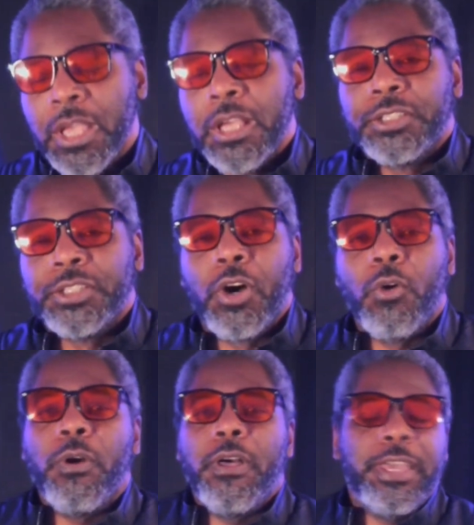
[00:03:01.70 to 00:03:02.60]

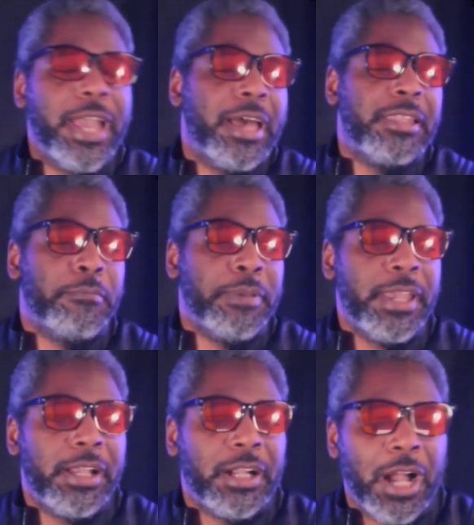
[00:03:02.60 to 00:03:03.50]
So, yeah, the
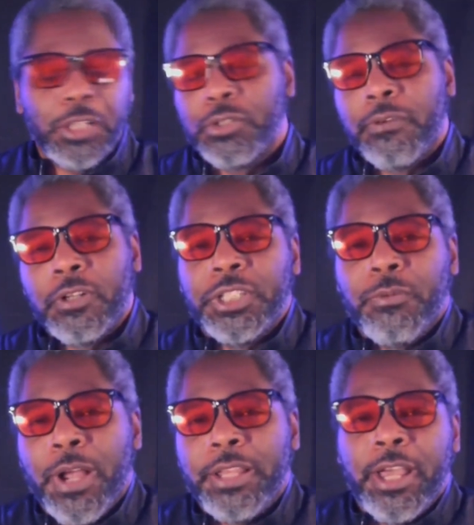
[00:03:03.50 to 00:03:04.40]
big controversy
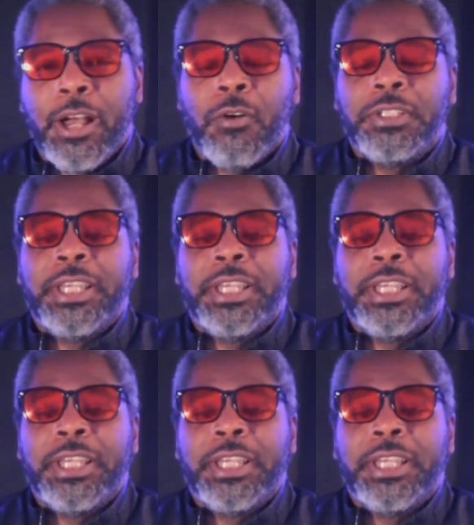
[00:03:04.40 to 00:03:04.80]
right now is